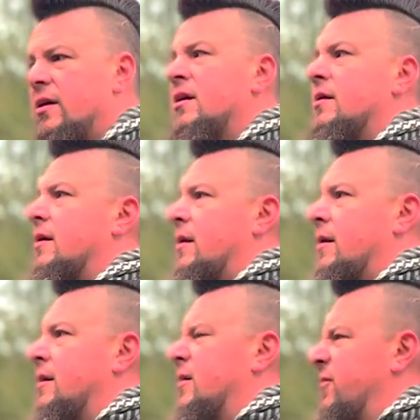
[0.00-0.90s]

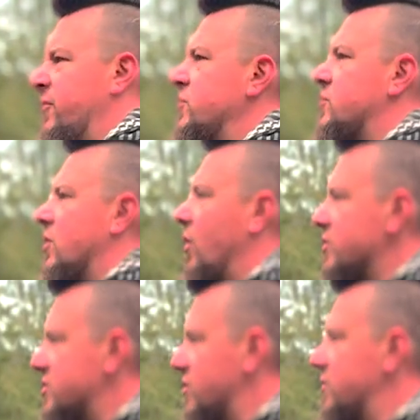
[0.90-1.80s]
the foods are
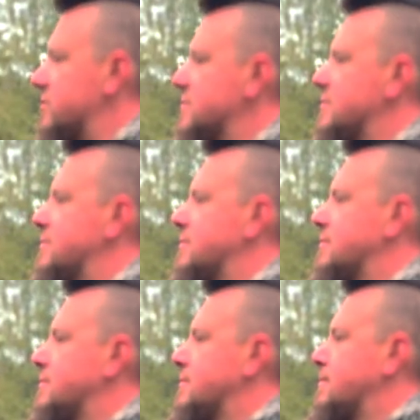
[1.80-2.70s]
also
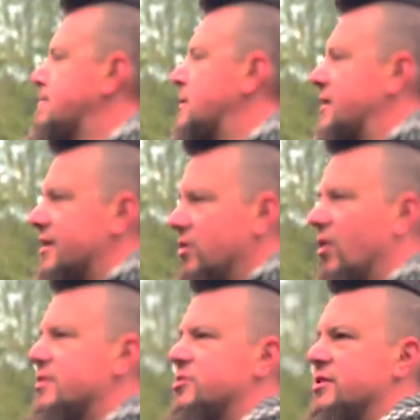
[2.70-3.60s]

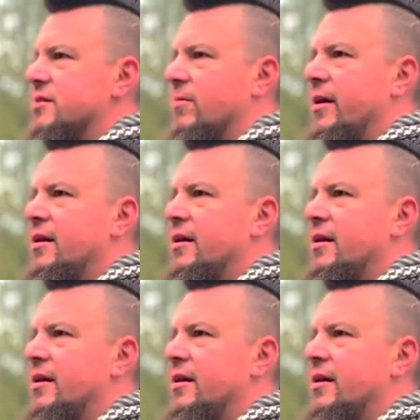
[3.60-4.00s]
technologies, right?